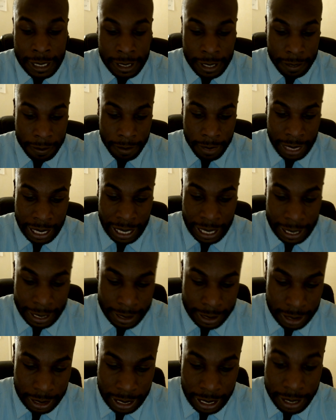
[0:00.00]
things
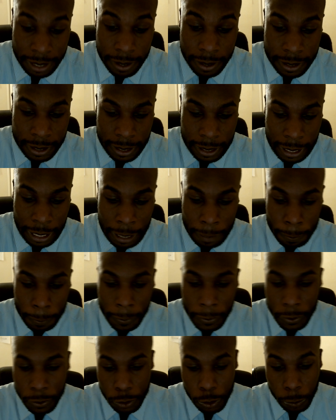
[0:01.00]
in your sleep
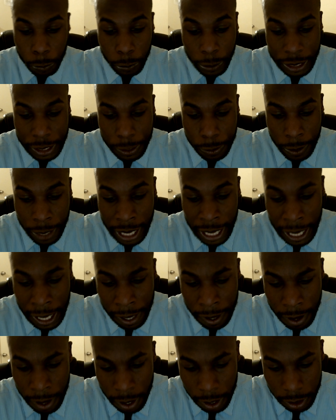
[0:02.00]
to retrain
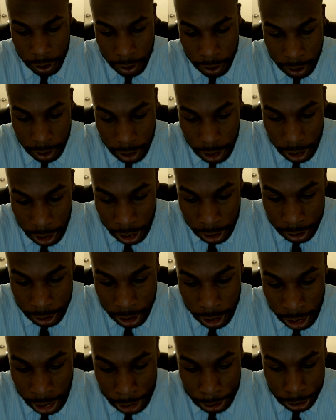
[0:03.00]
your
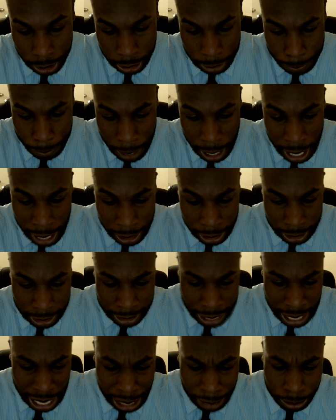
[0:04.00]
unconscious mind. It is
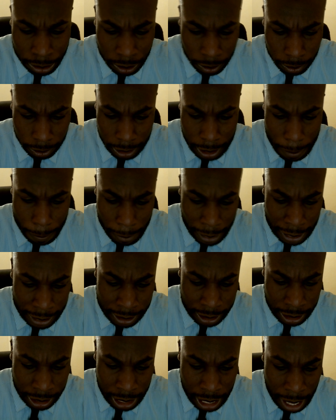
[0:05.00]
absolutely amazing, and
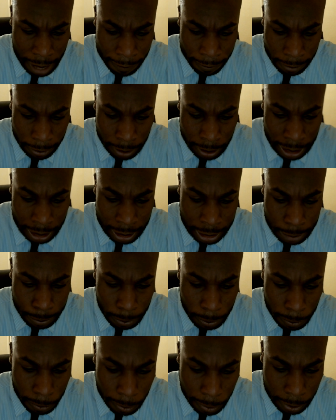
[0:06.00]
I feel like it's been
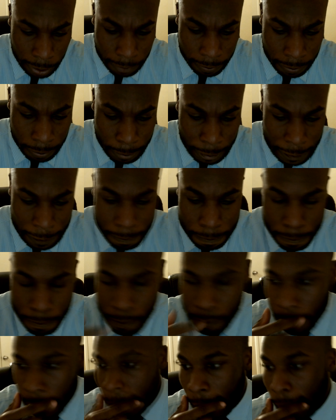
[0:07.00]
working for me.
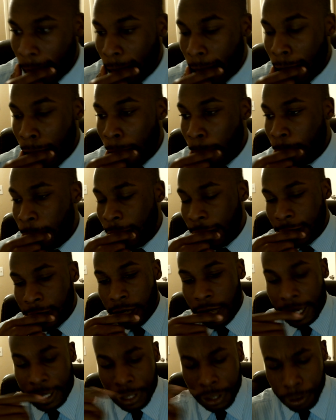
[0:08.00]
It is
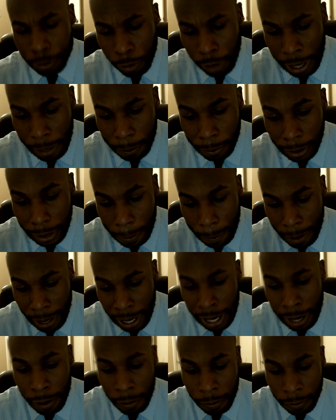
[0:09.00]
extremely
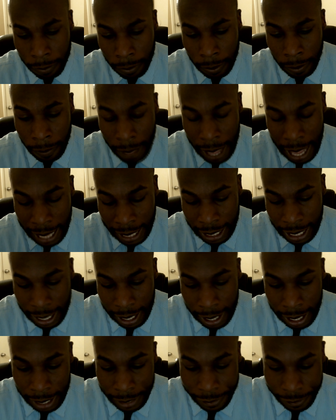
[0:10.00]
powerful. I cannot
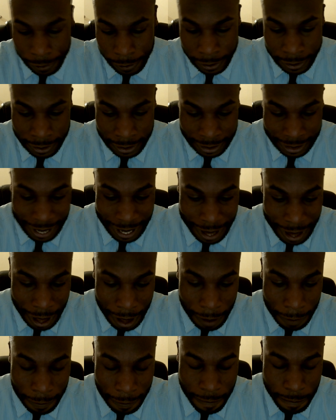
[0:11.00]
stress this enough,
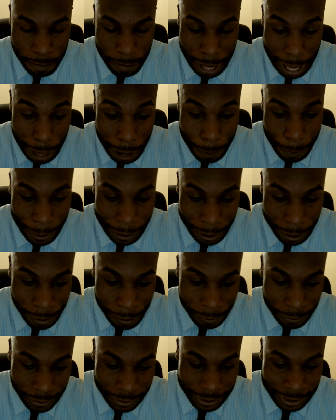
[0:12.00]
how powerful
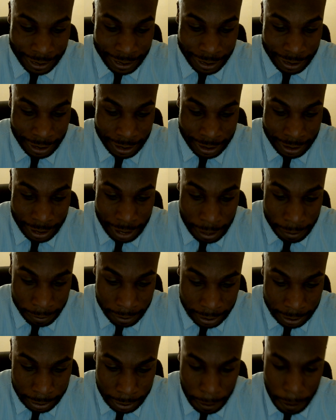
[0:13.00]
this stuff is.
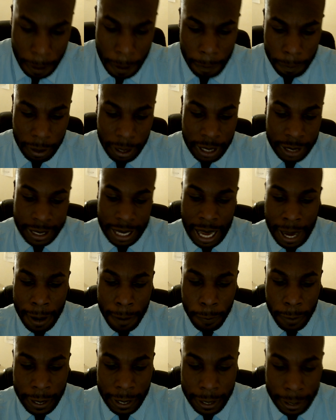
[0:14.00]
Because I
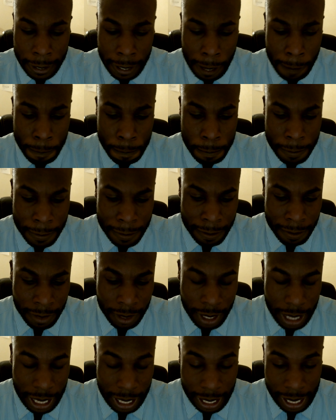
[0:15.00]
wake up, and
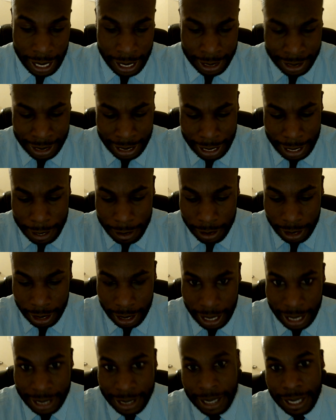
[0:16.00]
like I said,
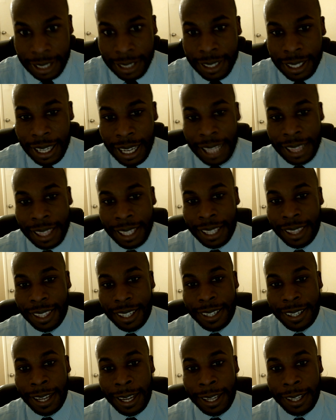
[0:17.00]
it's at the end of the day,
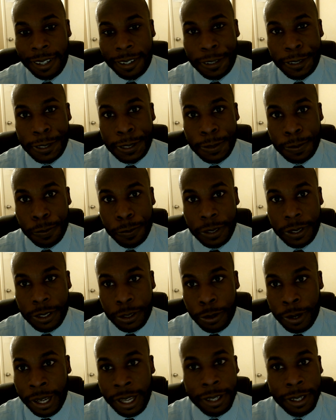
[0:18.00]
you're just
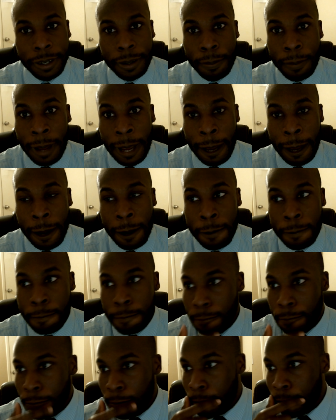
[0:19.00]
tricking your mind.
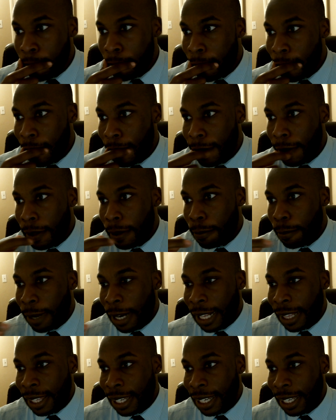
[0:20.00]
But
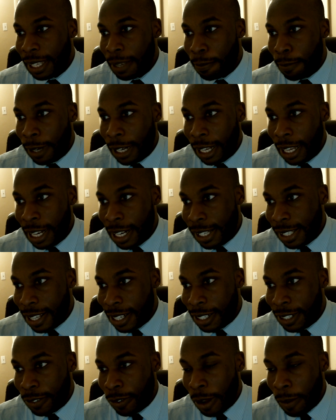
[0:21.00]
it is
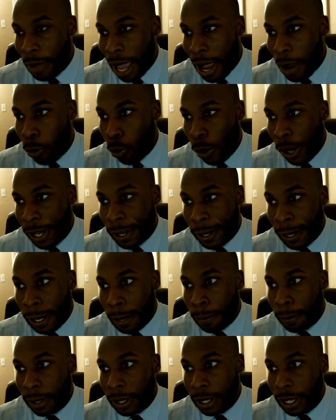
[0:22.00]
extreme. I wake
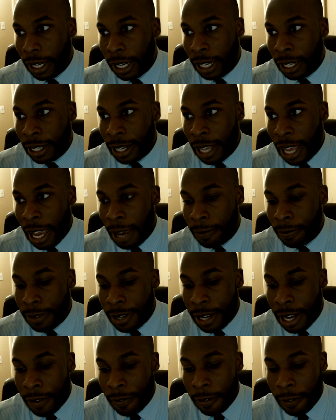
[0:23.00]
up, and I've
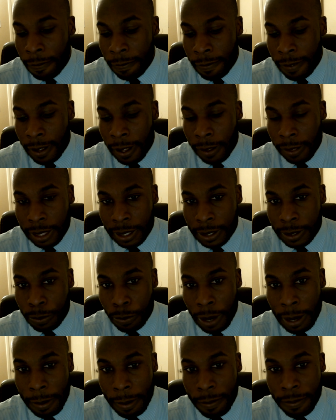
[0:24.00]
never felt this way
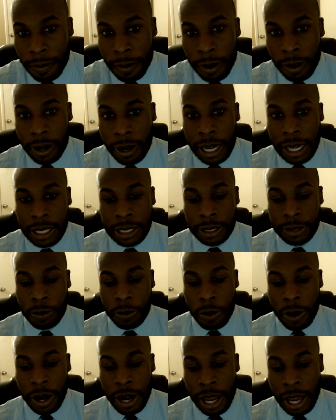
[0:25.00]
before, as where
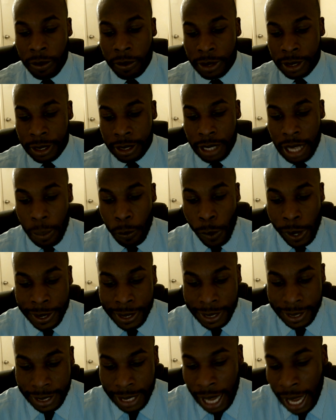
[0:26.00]
I wasn't
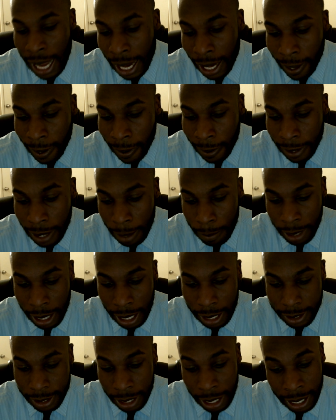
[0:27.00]
tired. I'm not
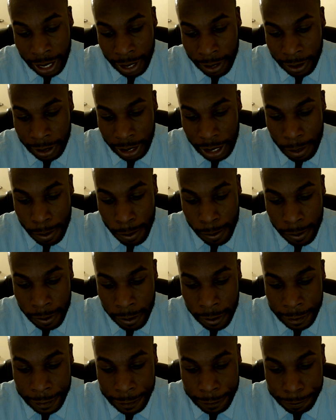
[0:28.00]
tired
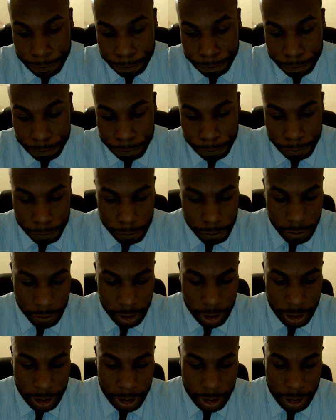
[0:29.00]
anymore.
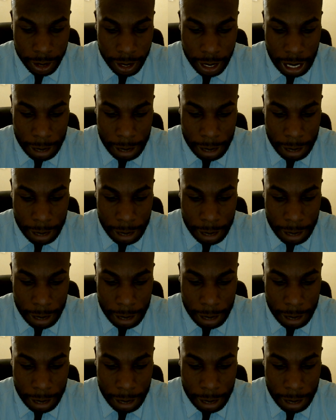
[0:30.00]
No,